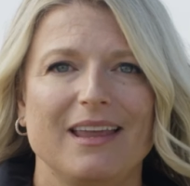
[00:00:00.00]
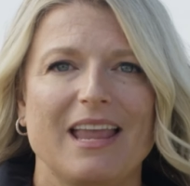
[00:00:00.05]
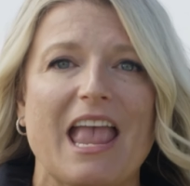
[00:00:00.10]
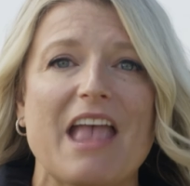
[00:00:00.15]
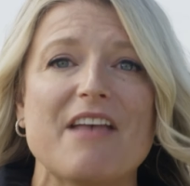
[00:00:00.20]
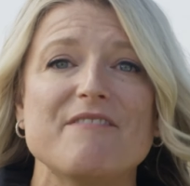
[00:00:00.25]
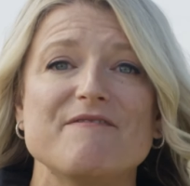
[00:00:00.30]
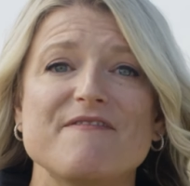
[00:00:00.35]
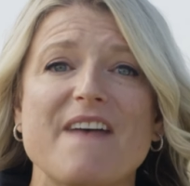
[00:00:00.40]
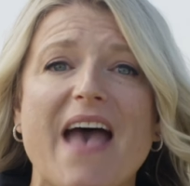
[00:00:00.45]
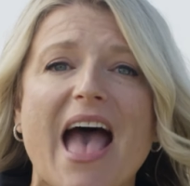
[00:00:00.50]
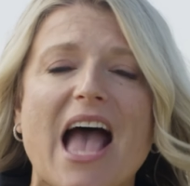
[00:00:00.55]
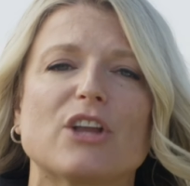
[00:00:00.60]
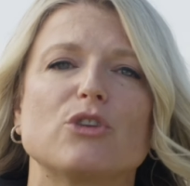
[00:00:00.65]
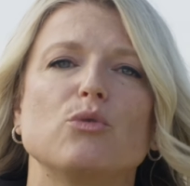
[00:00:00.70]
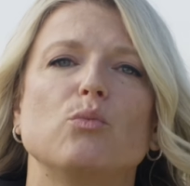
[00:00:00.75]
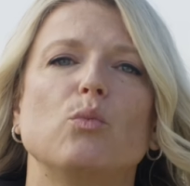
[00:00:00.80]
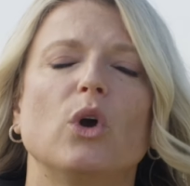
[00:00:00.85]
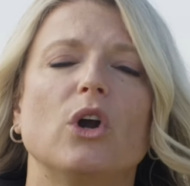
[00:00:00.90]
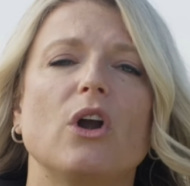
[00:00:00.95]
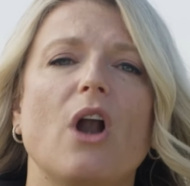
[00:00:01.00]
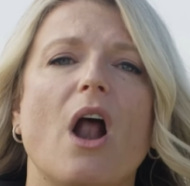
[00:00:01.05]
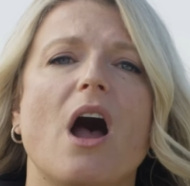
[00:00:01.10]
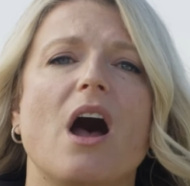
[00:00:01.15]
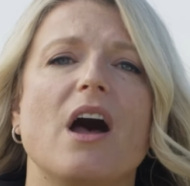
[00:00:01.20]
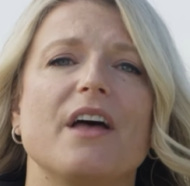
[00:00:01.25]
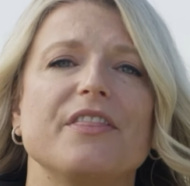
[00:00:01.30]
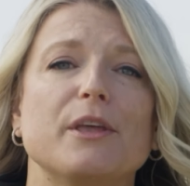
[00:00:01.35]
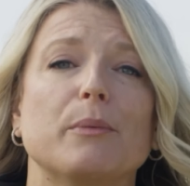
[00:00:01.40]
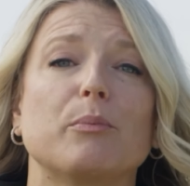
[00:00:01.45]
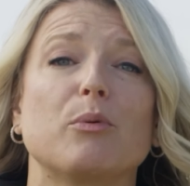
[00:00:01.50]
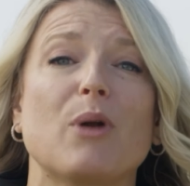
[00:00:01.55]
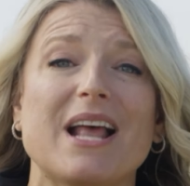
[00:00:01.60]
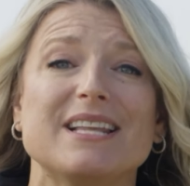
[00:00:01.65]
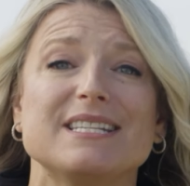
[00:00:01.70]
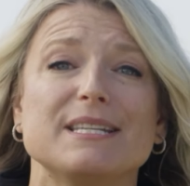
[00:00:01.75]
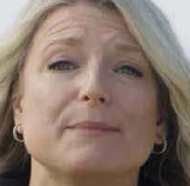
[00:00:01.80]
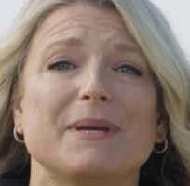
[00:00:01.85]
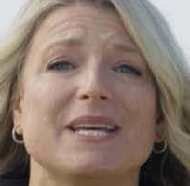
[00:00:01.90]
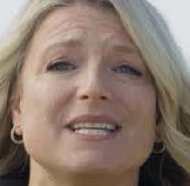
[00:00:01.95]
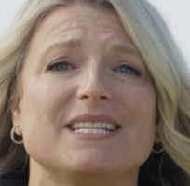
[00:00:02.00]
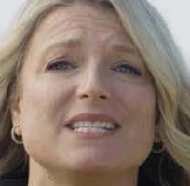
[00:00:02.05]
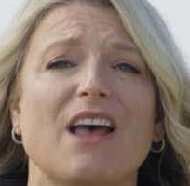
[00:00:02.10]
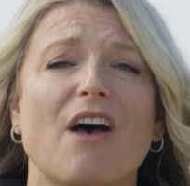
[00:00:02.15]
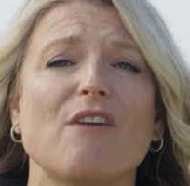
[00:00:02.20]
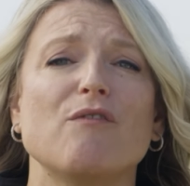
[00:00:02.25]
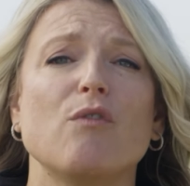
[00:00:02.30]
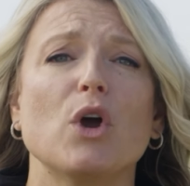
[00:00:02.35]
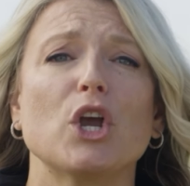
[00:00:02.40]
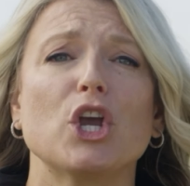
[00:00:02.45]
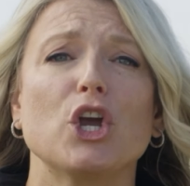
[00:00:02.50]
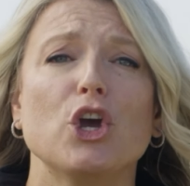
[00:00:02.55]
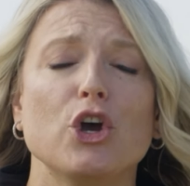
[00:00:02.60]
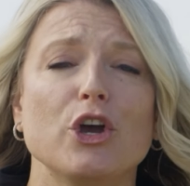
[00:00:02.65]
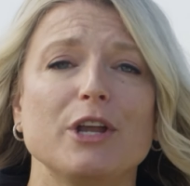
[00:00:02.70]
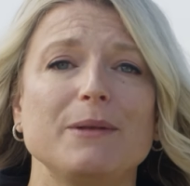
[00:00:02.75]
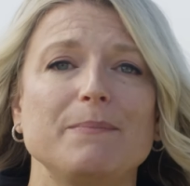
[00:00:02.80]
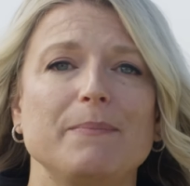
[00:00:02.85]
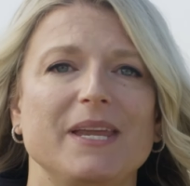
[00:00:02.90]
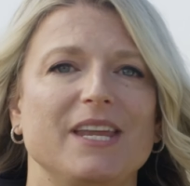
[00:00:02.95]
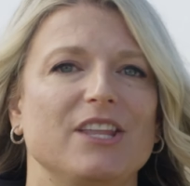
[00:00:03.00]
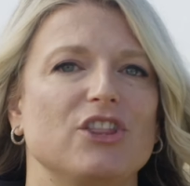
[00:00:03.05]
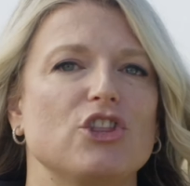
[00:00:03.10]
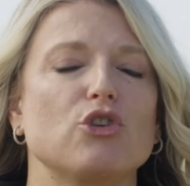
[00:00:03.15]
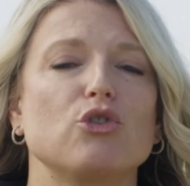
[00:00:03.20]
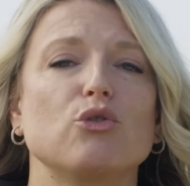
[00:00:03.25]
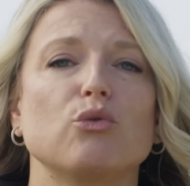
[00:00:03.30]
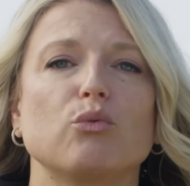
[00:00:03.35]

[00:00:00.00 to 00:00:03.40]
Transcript: In fact, we're on the precipice of what could be the